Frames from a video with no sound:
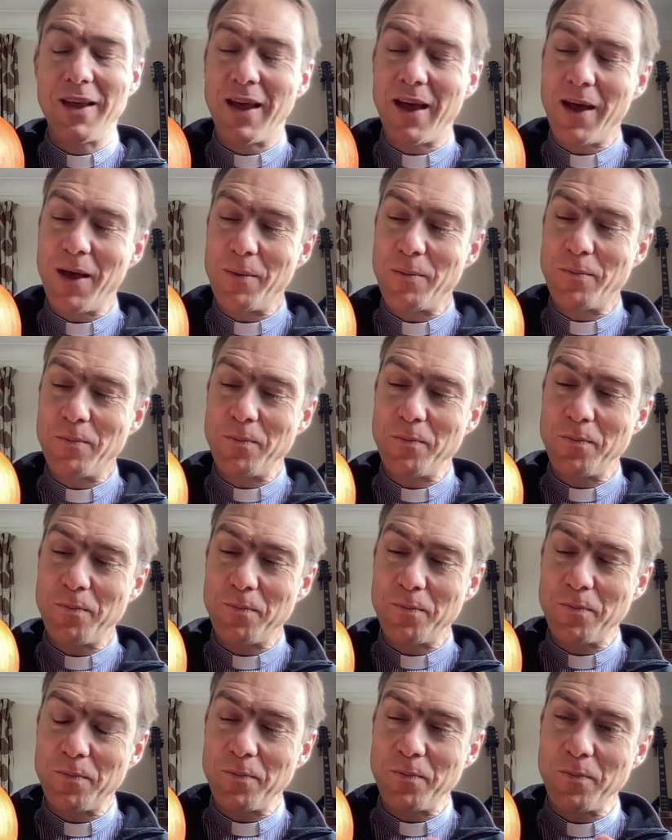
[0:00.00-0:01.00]
Um,
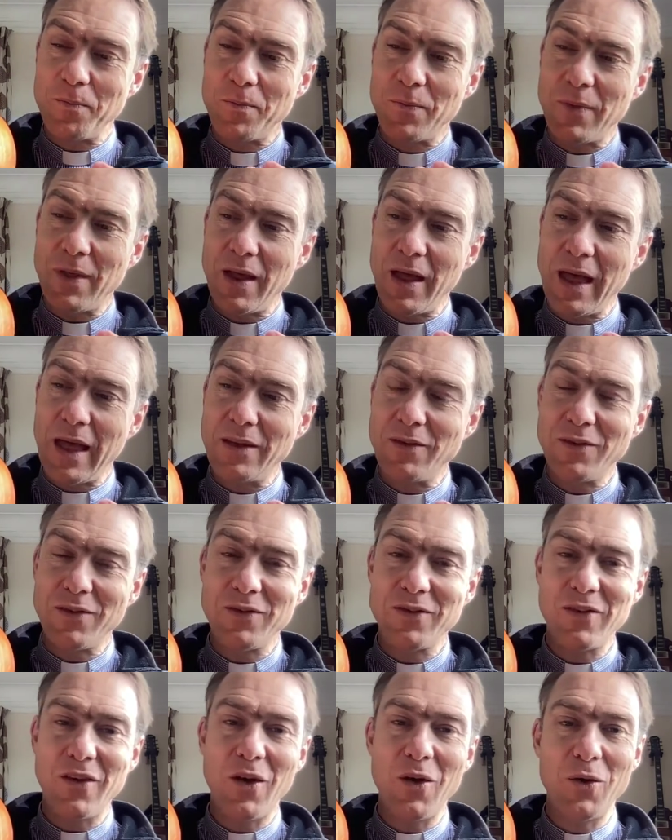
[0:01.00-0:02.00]
and
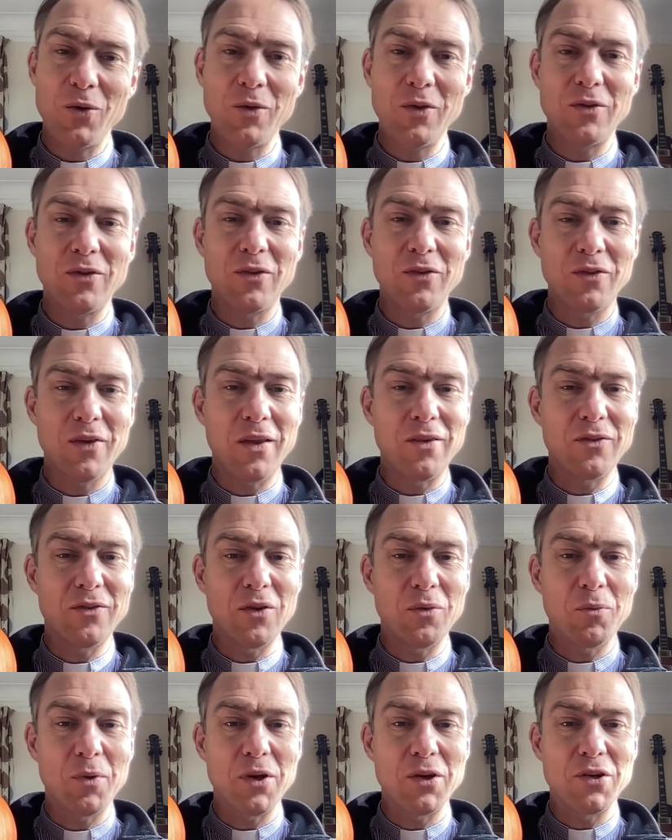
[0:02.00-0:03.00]
so there's a sense
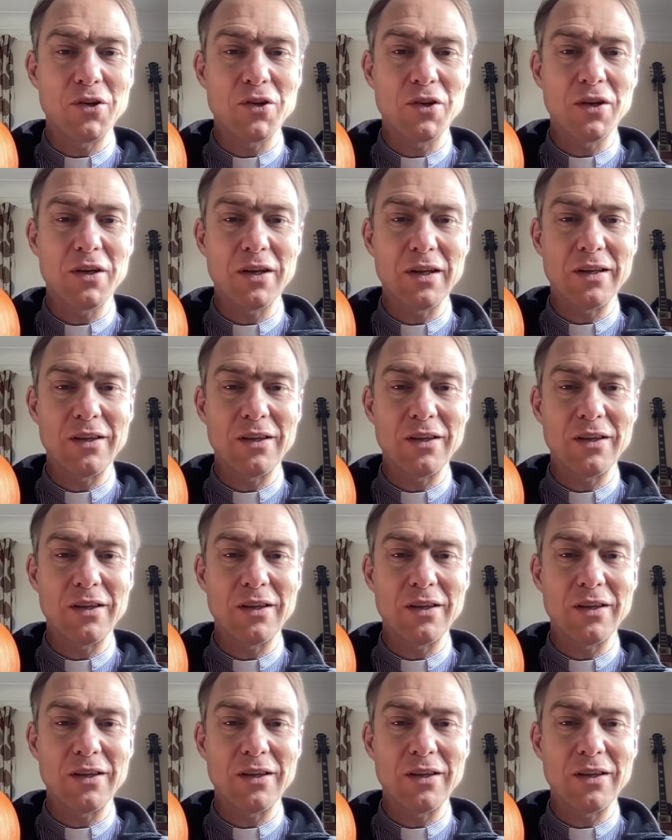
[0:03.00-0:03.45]
in which uh,